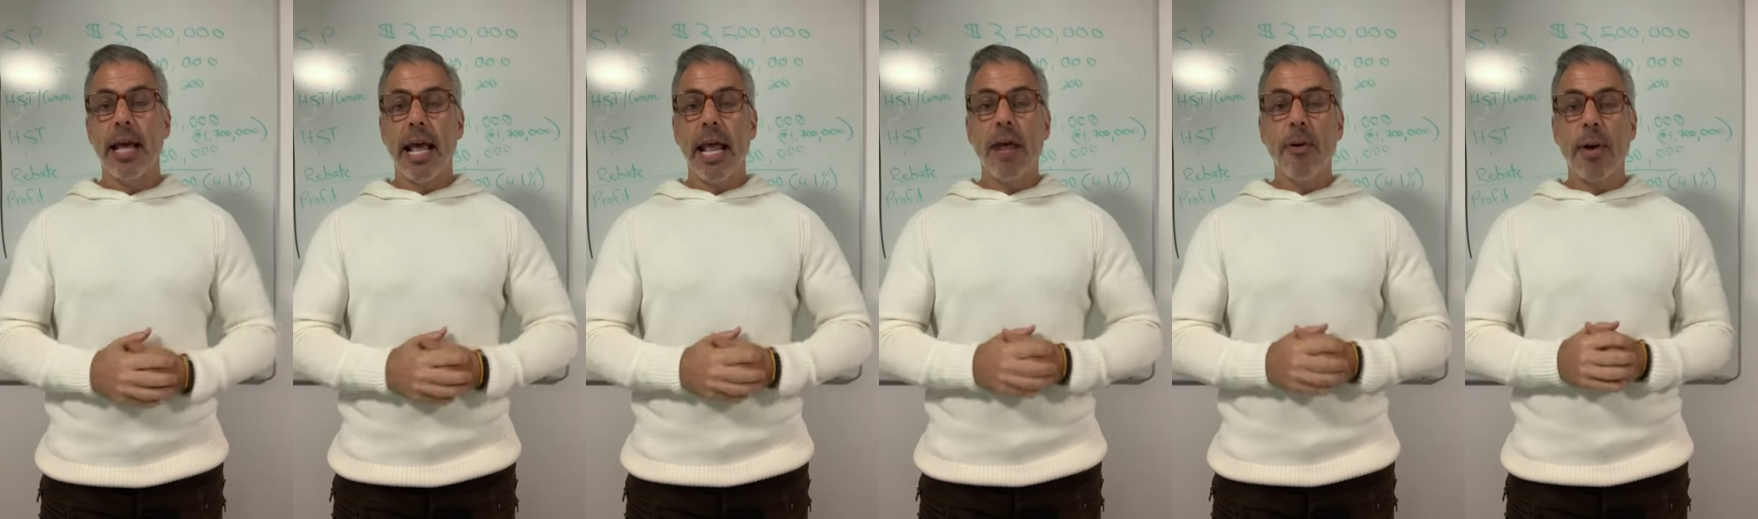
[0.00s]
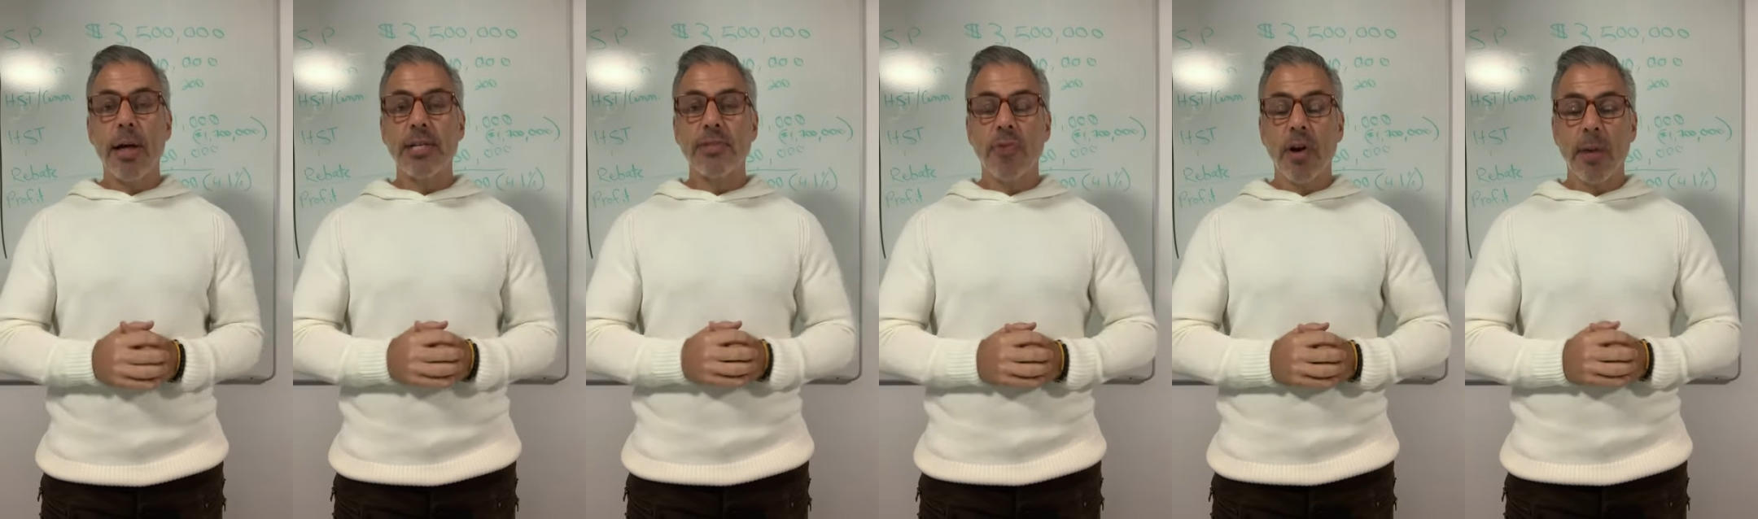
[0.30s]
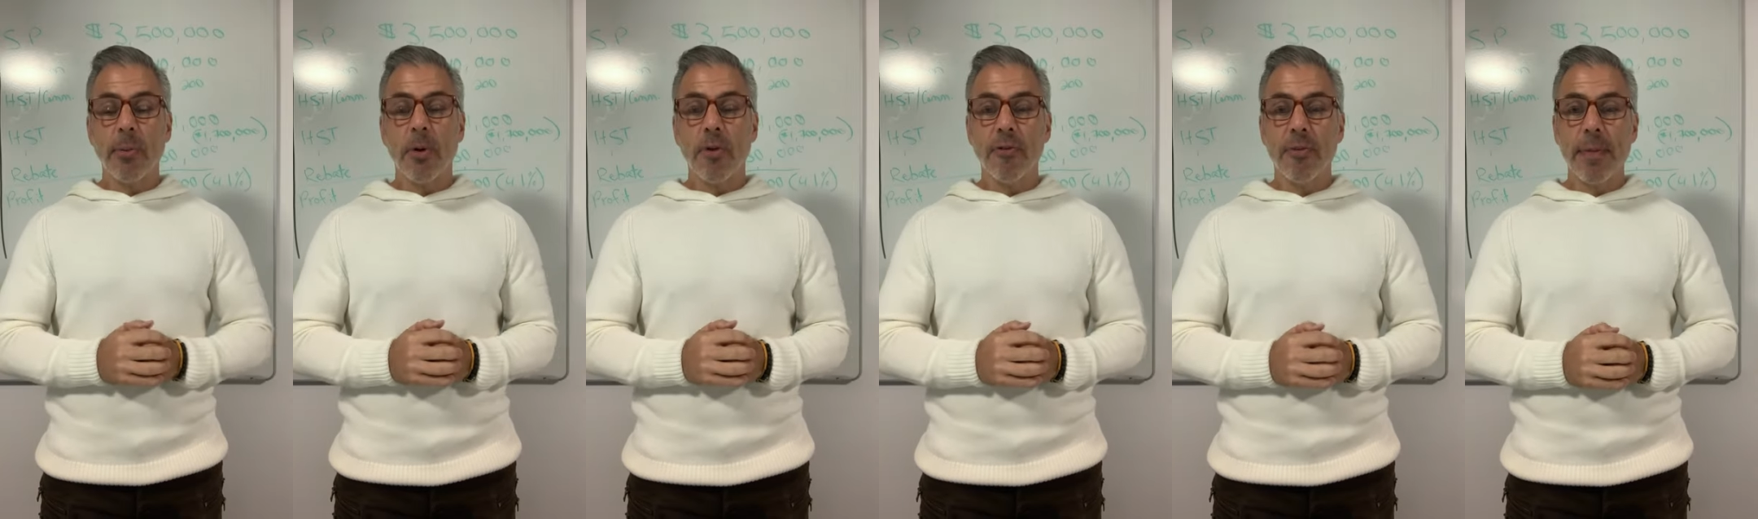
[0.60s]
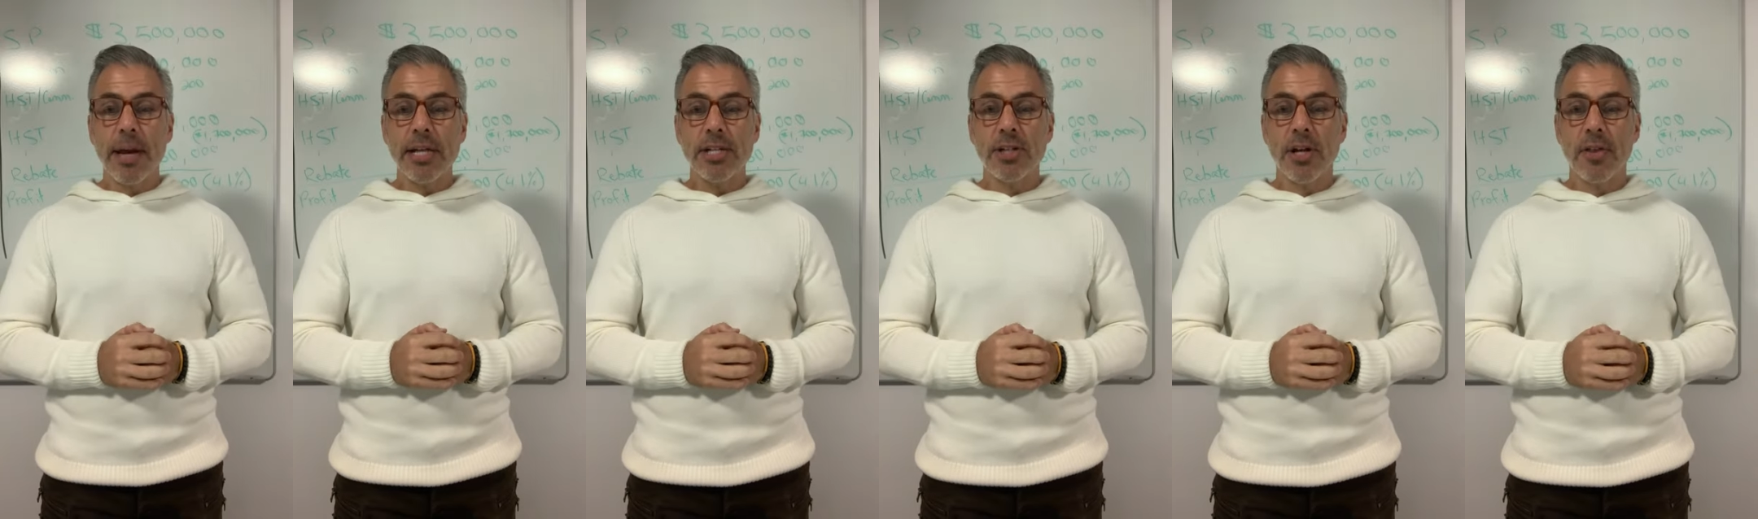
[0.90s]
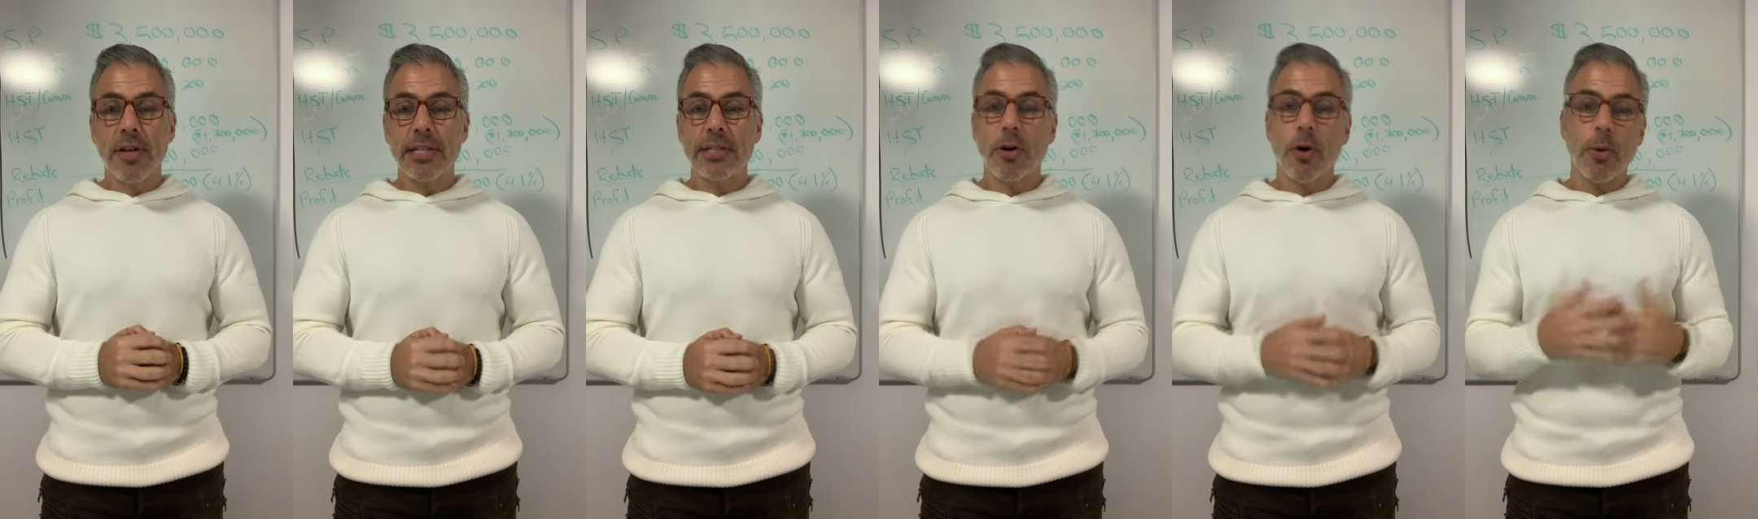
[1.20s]
Anyways, want more information
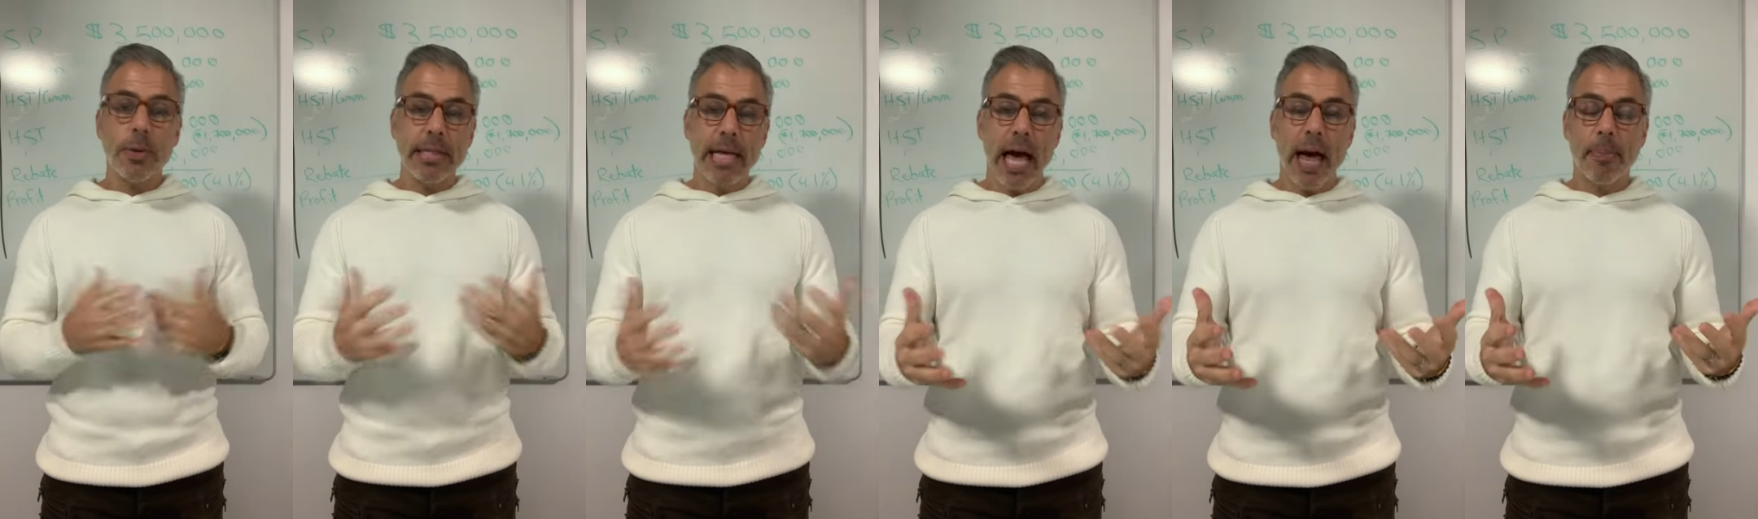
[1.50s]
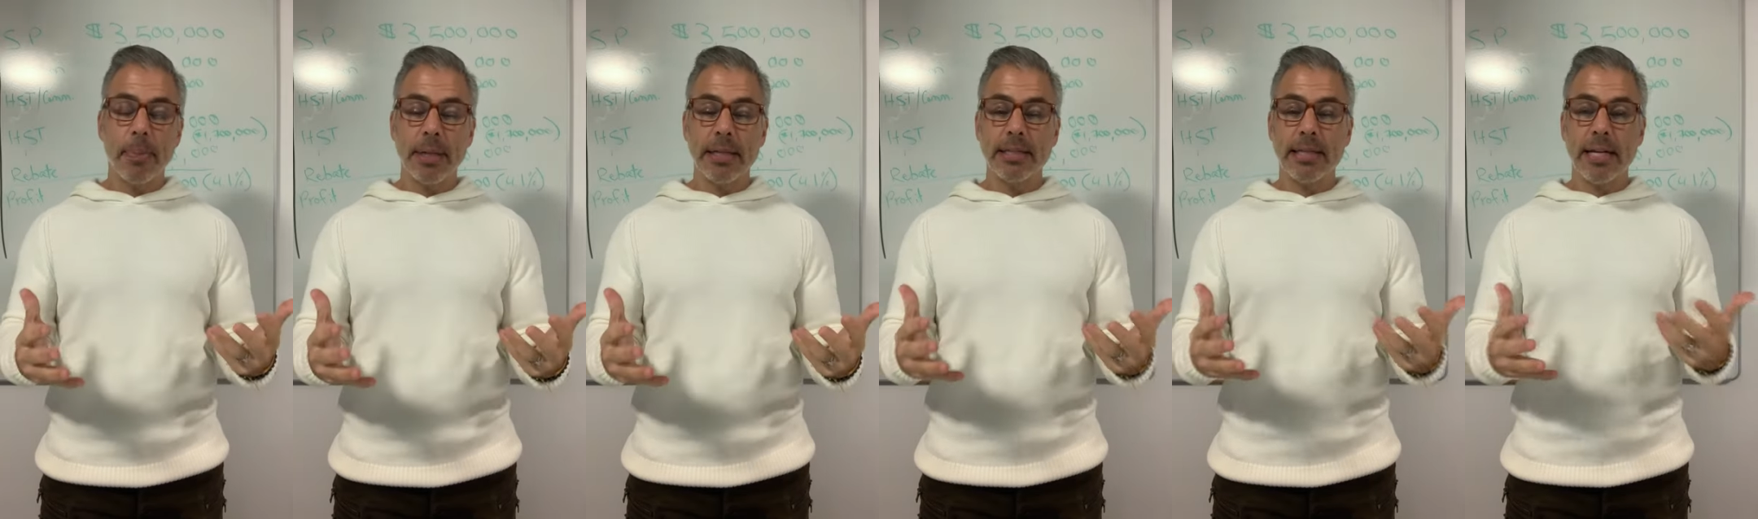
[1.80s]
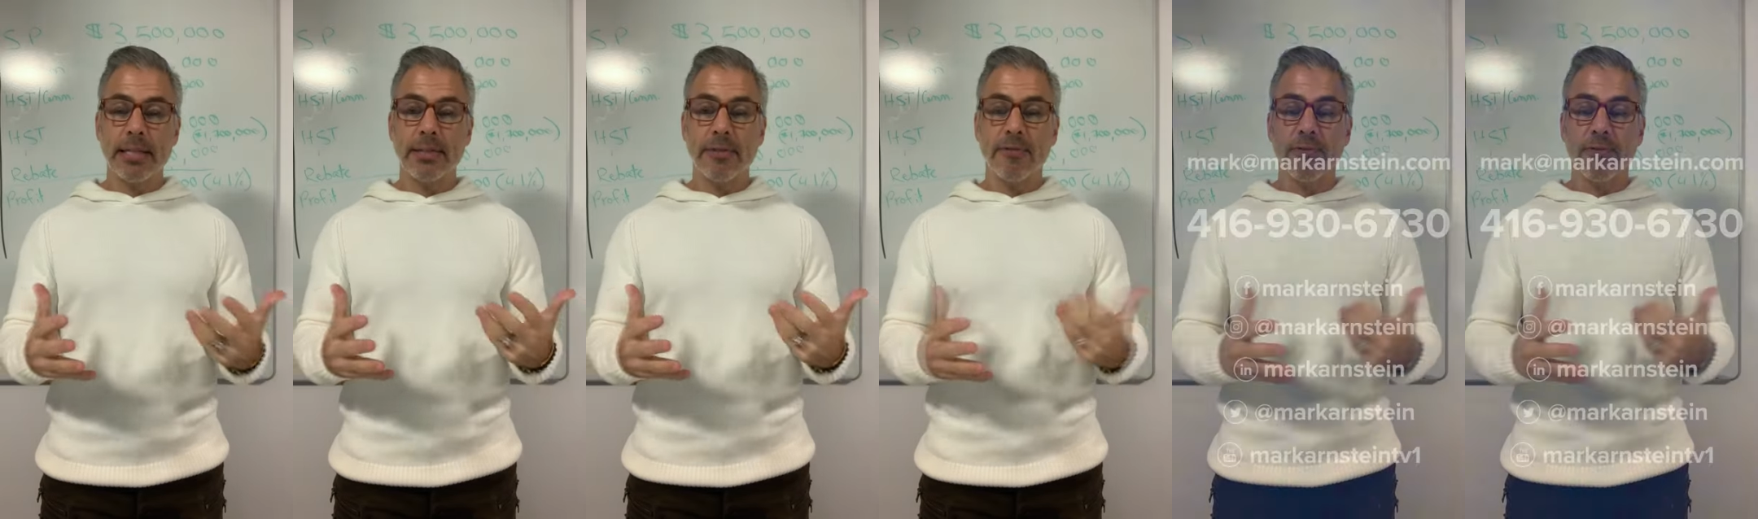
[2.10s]
on this? Always happy to discuss